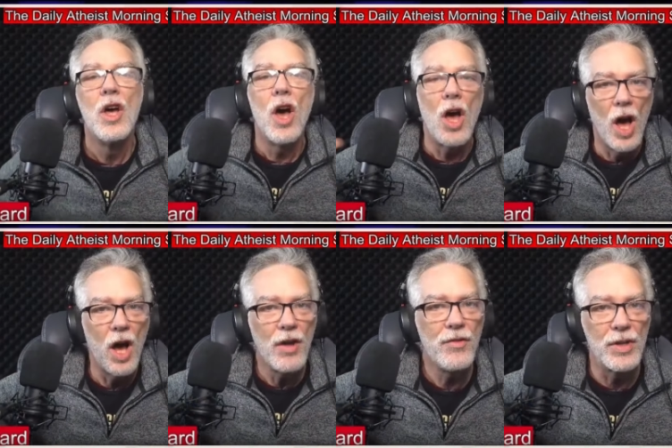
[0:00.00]
A
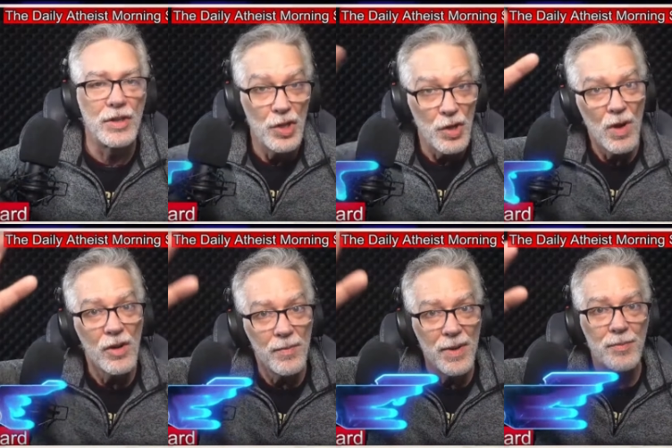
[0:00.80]
hundred, two
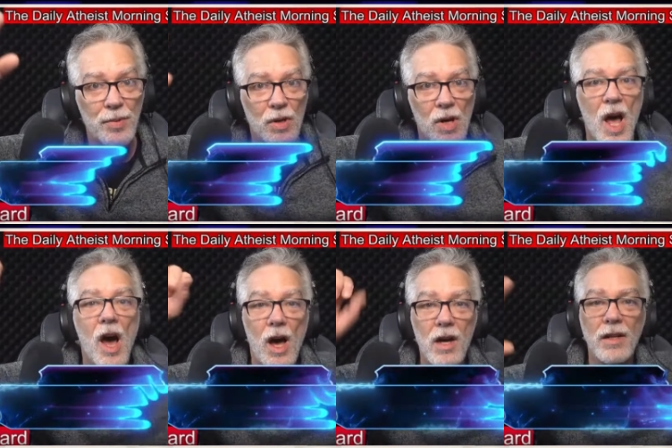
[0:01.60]
hundred people
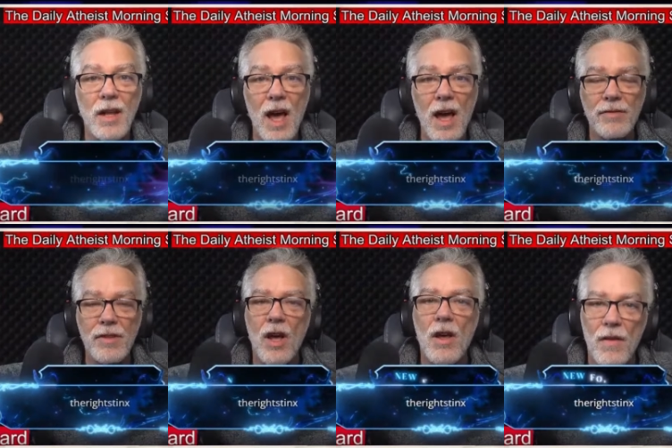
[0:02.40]
unalived
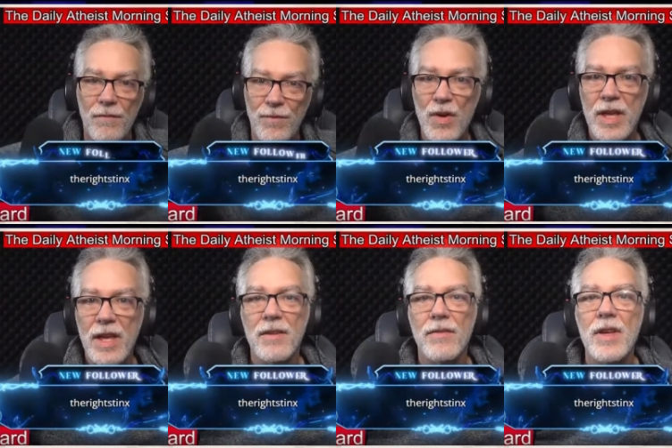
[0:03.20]
for the
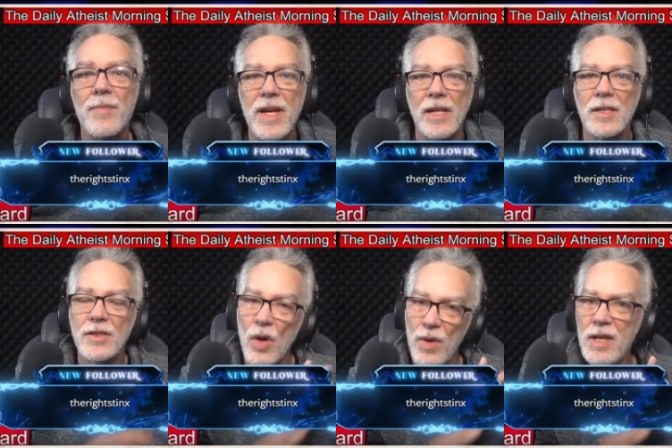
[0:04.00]
end of their penis
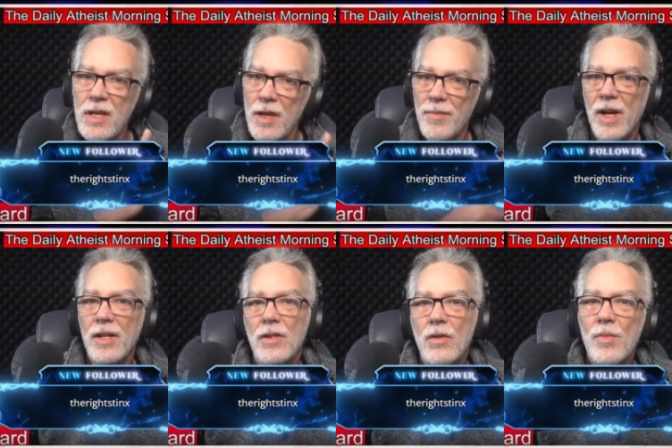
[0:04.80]
so he could get
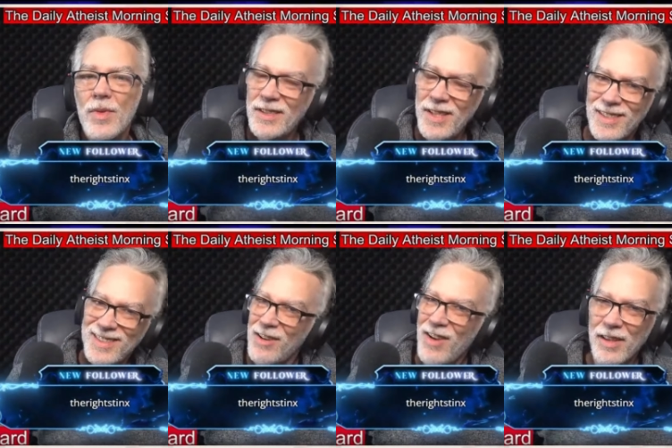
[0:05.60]
married to a woman. Does that
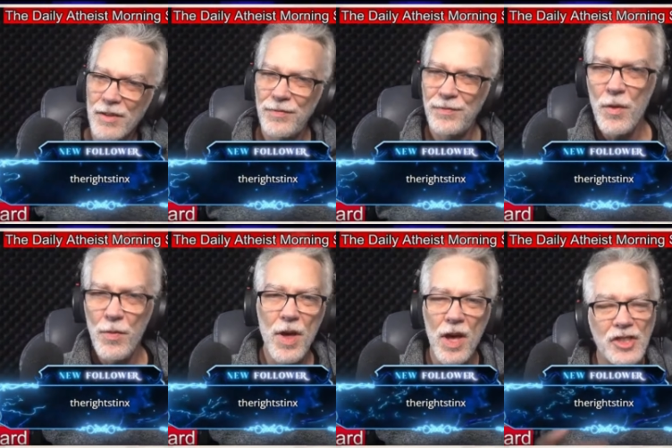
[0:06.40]
sound like the, the,
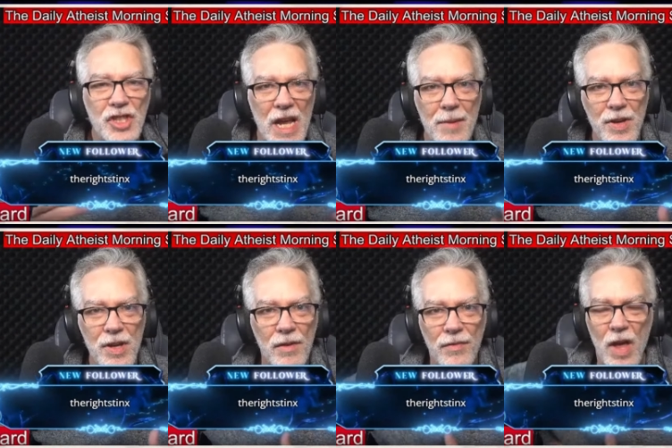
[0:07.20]
the, a
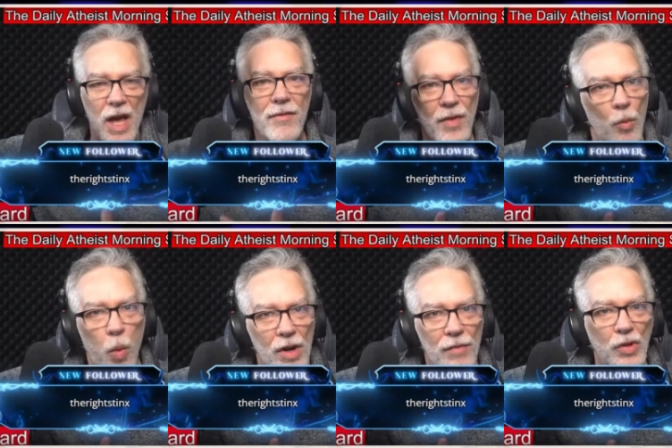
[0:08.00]
champion of the of a
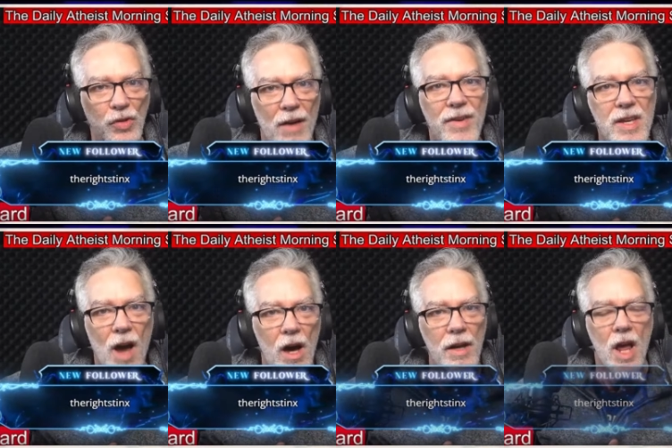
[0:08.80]
wonderful loving
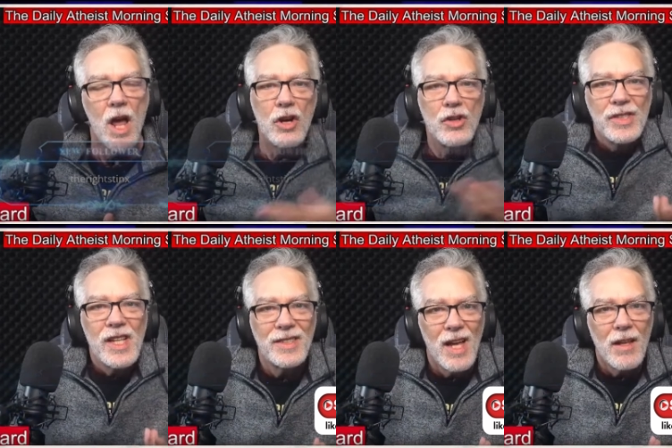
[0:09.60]
god or does
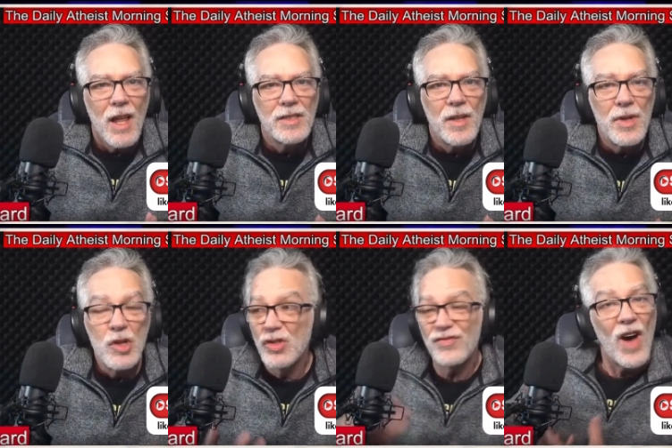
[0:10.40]
that sound like somebody
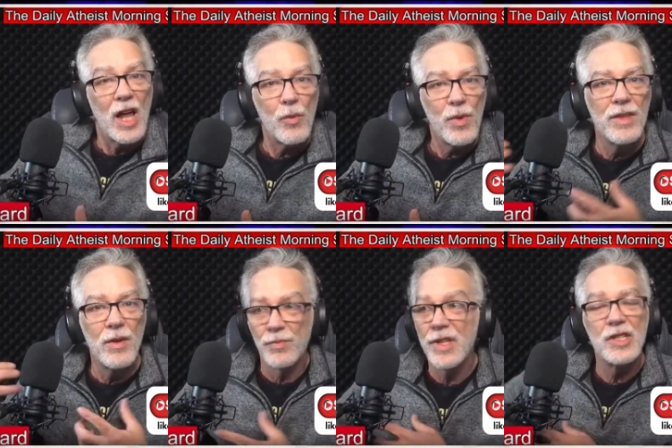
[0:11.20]
who's following the
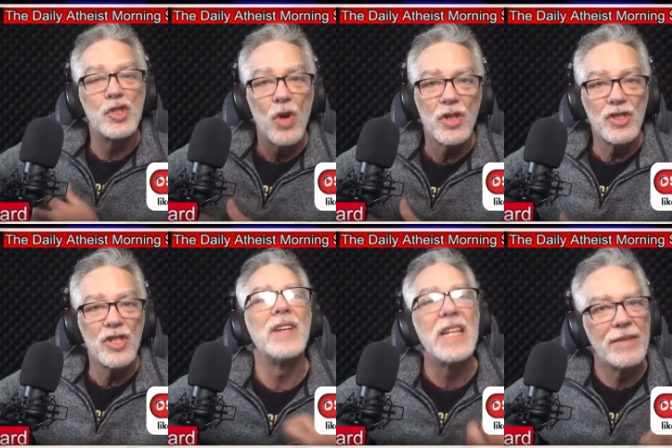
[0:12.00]
the instructions
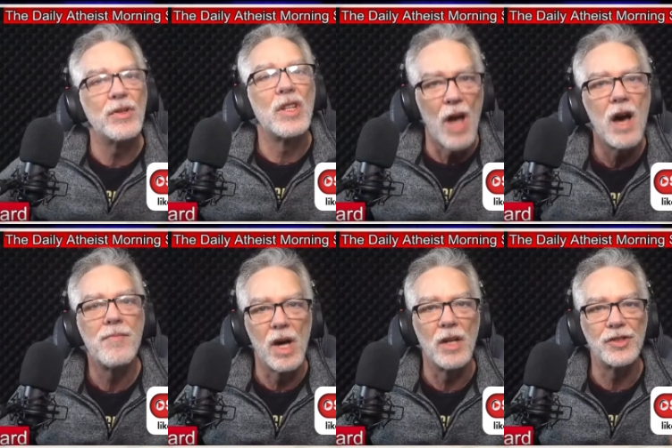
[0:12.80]
of an evil god
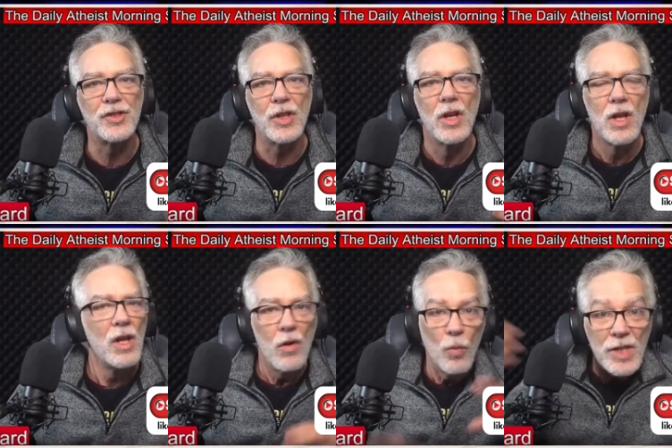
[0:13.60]
monster?
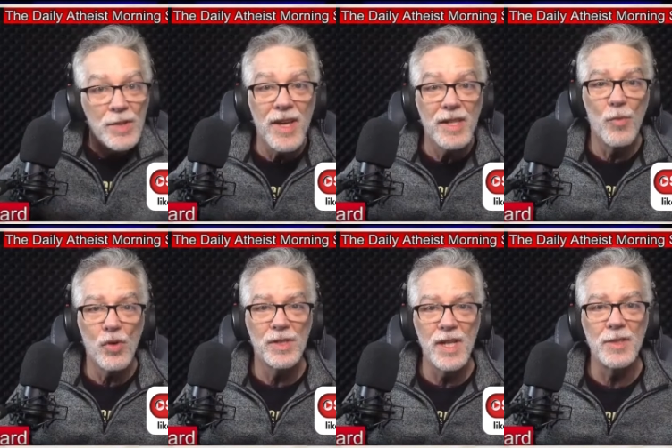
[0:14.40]
Which makes more
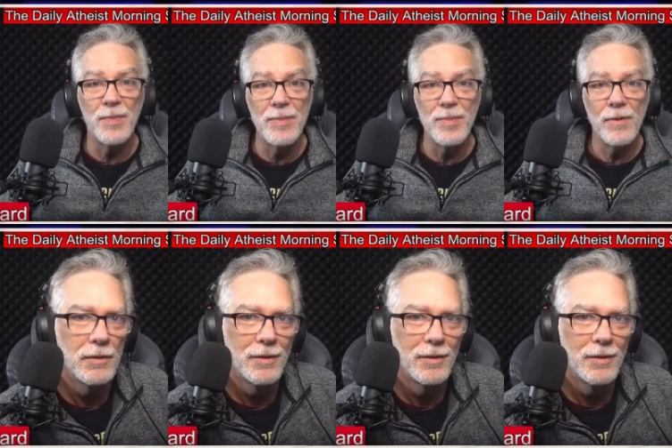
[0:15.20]
sense, people.